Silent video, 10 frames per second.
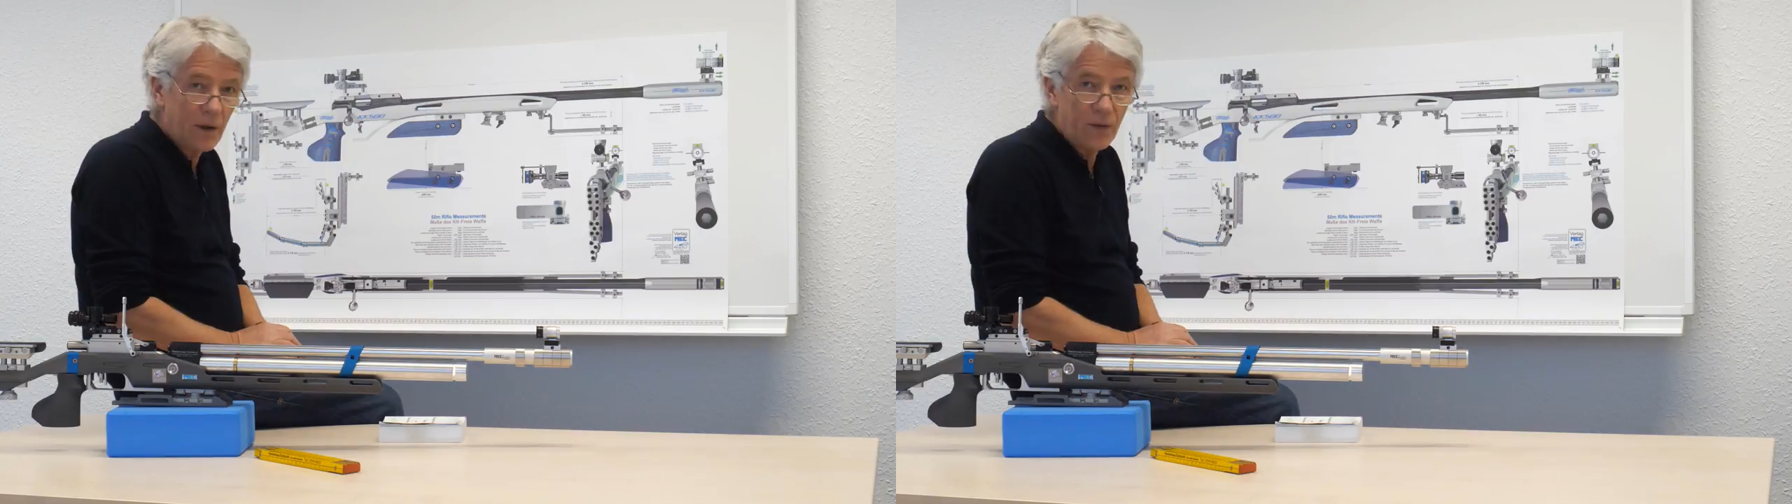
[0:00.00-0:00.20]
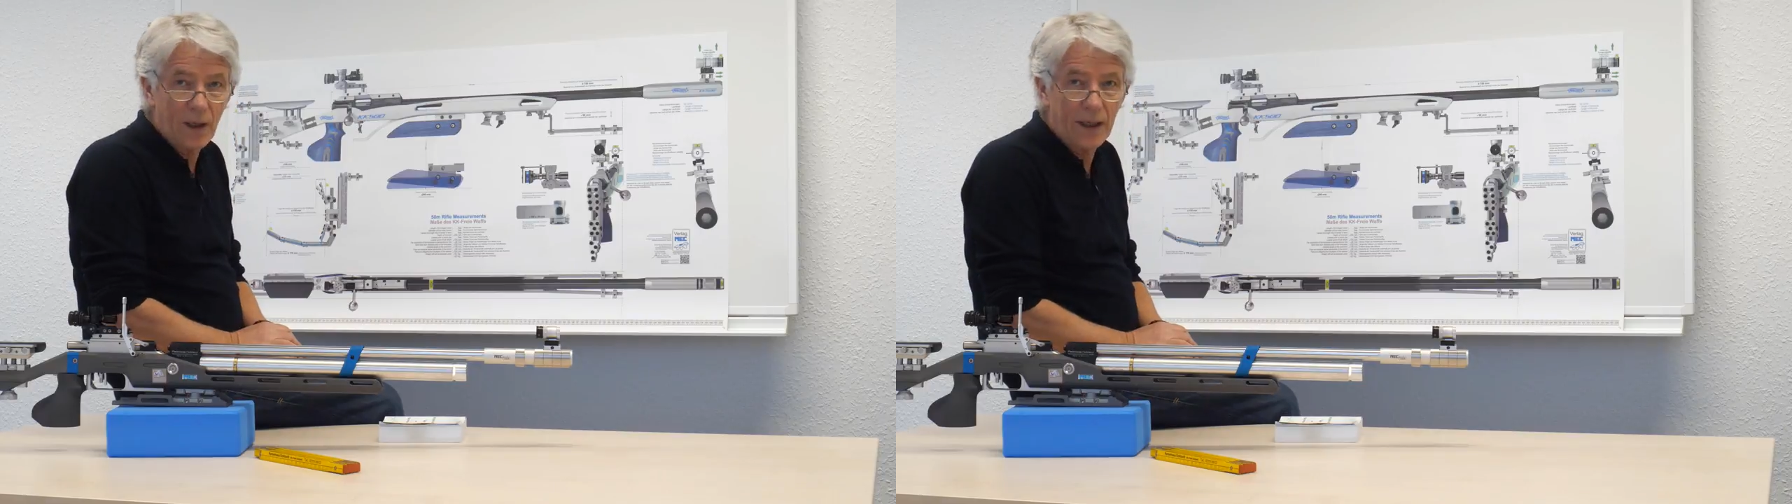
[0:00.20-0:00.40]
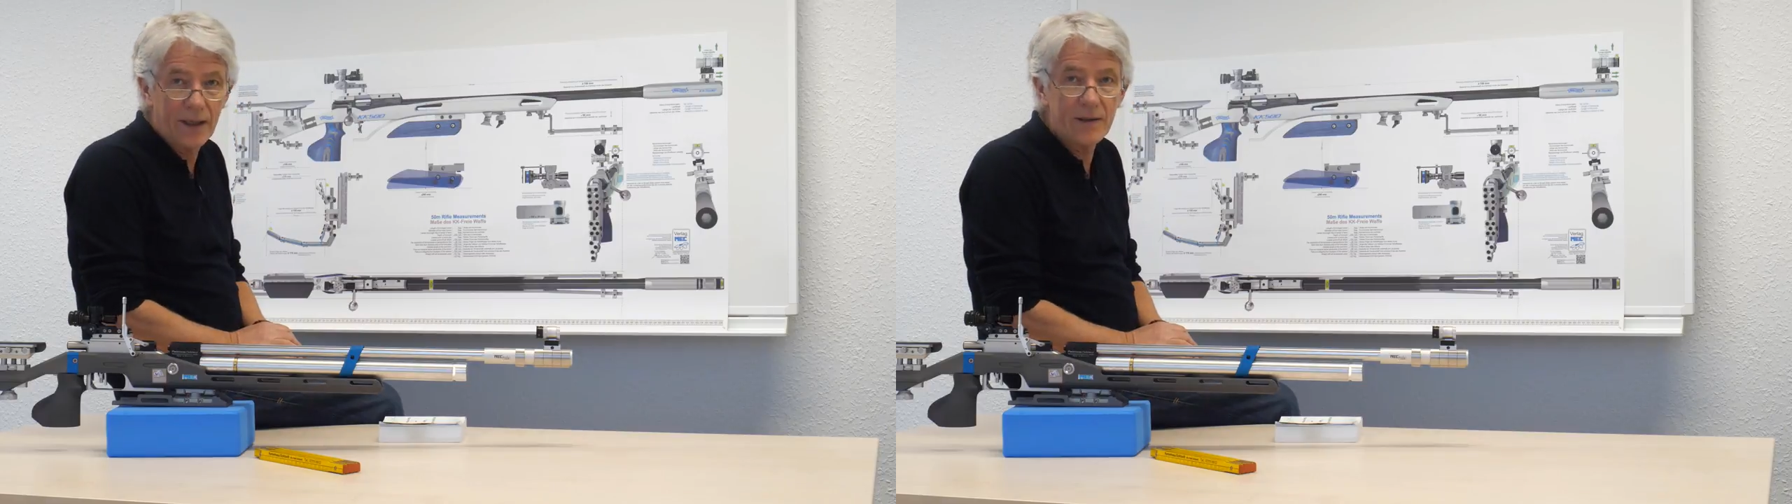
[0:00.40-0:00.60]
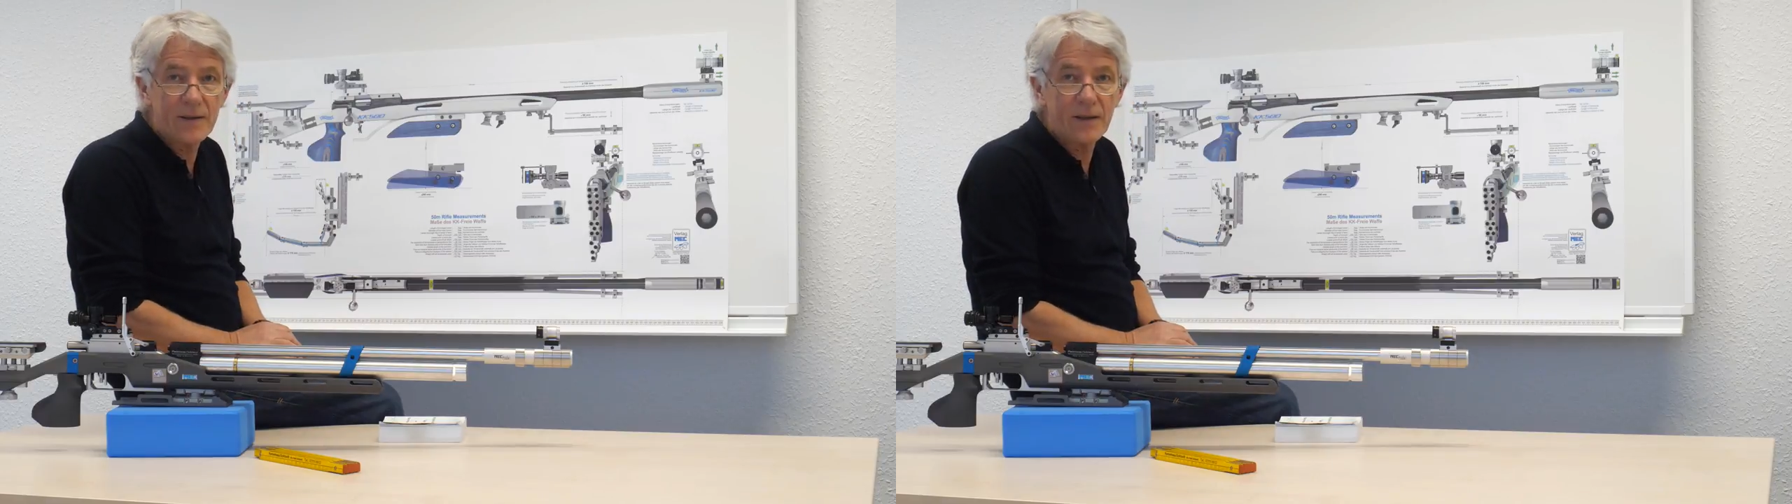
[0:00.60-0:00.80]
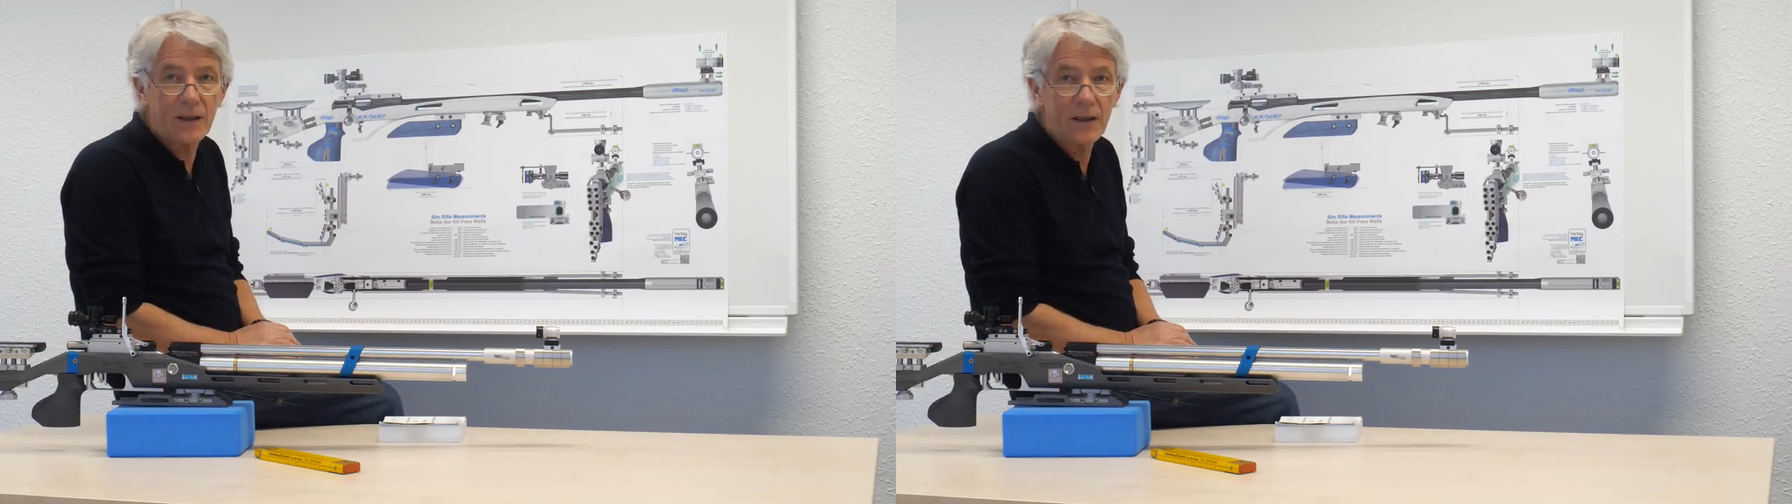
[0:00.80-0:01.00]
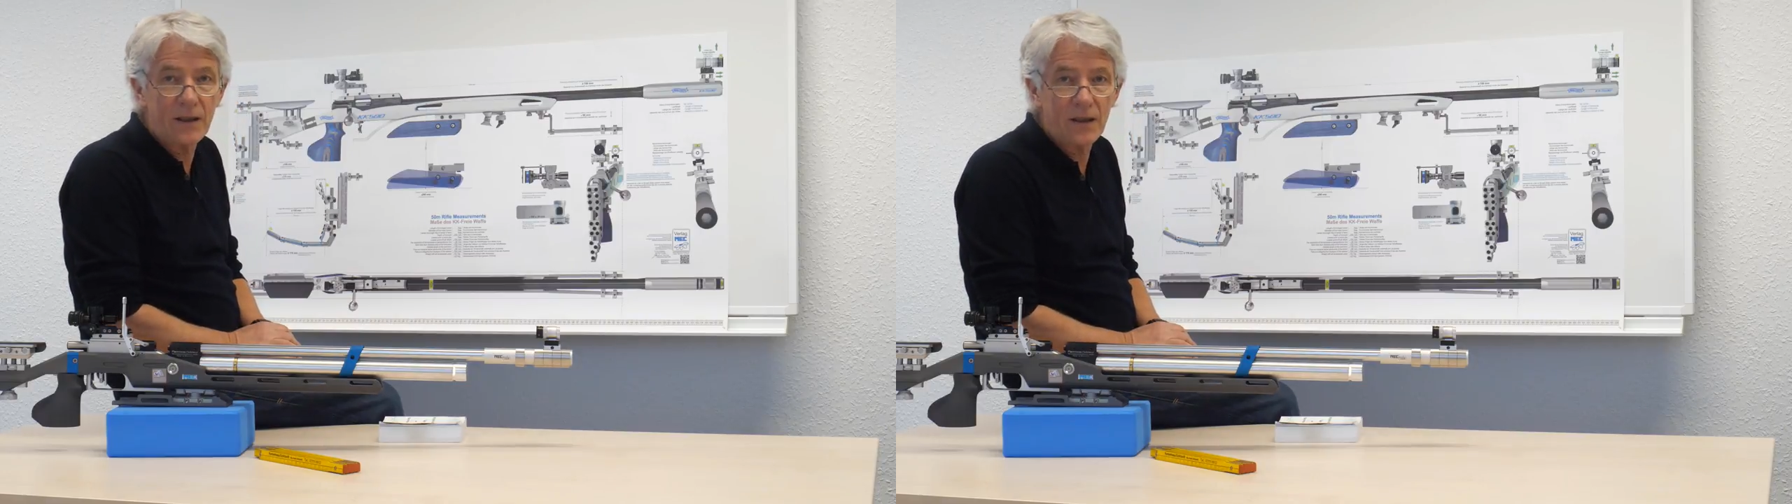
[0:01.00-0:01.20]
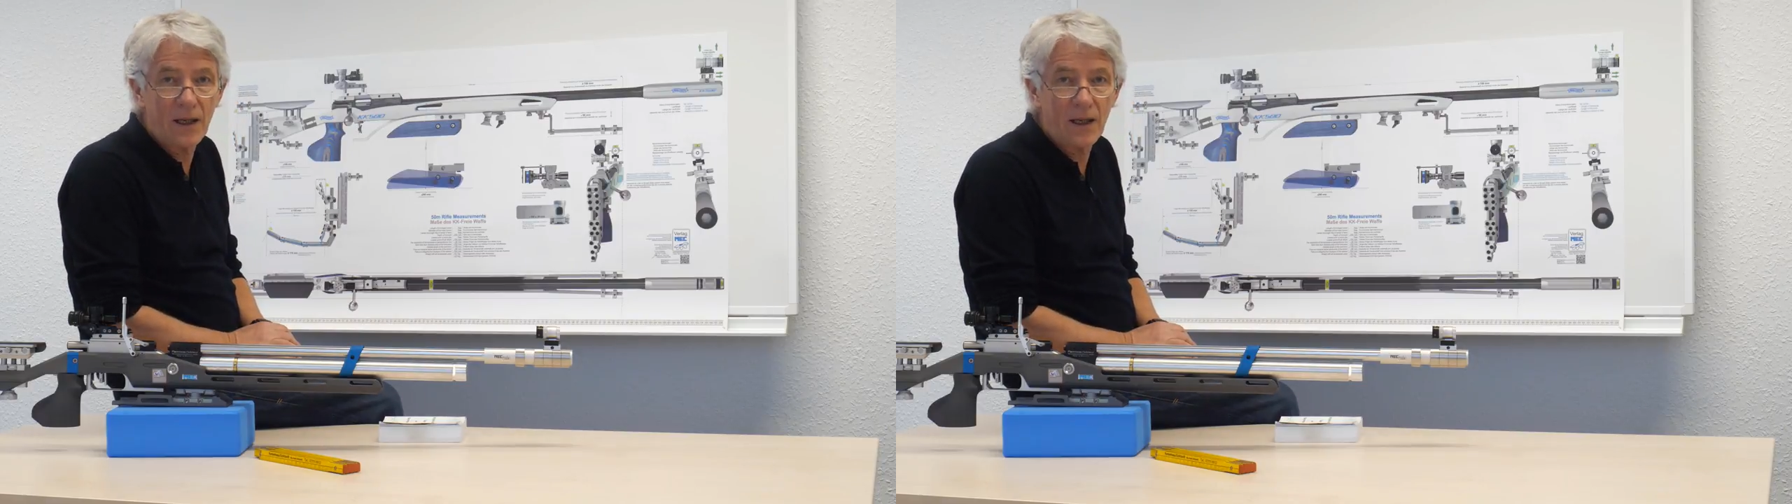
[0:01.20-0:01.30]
So let us see